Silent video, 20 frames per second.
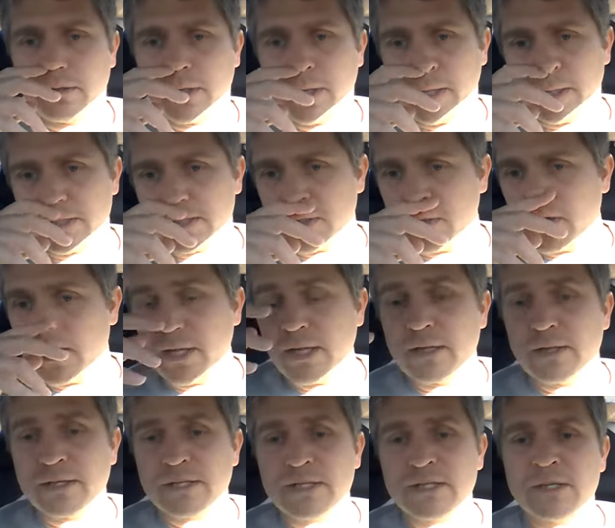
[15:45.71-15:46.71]
Okay, so
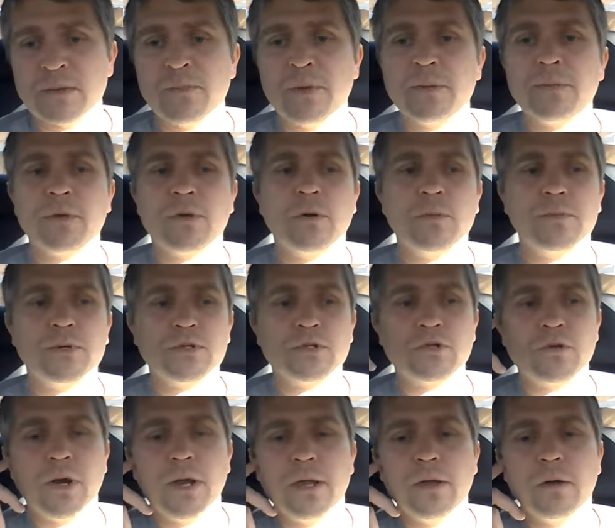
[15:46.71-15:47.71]
again, this is a biblical
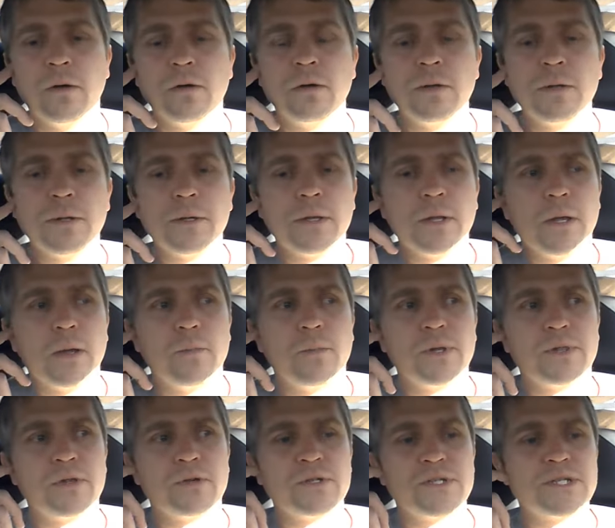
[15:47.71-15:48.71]
portrayal,
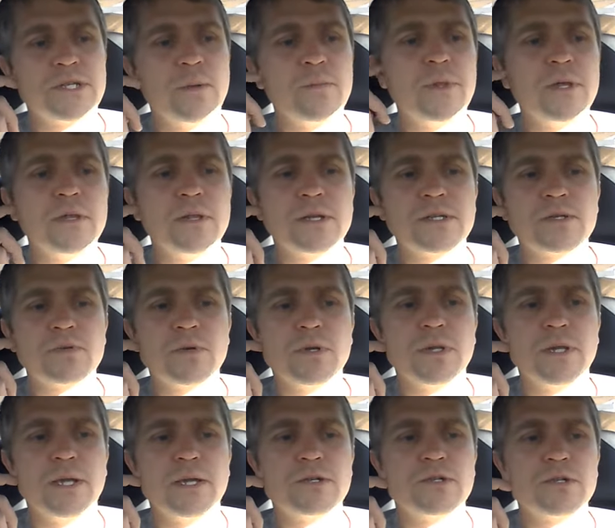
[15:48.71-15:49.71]
but there's something that's
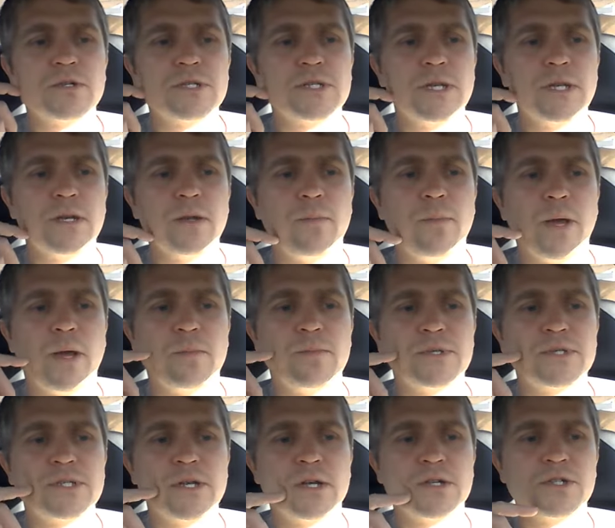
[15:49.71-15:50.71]
really interesting about
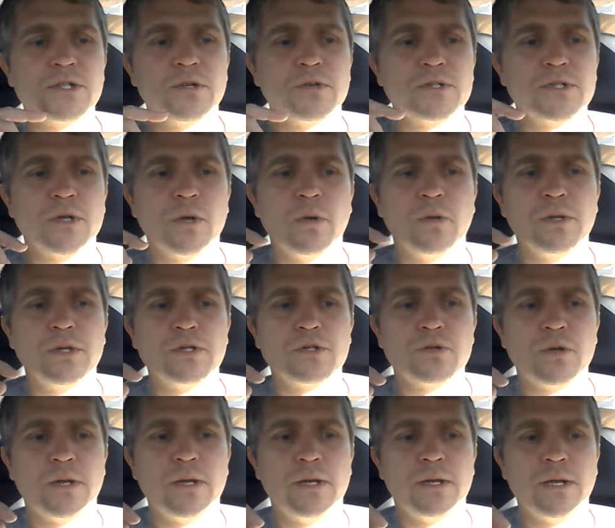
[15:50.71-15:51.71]
Masaccio's The Holy
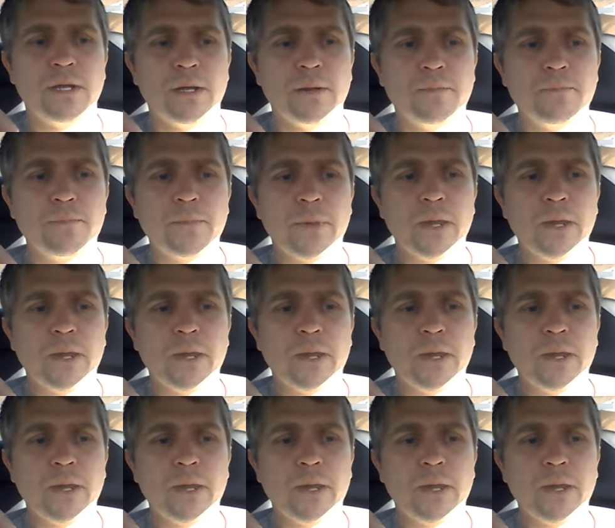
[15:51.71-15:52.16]
Trinity.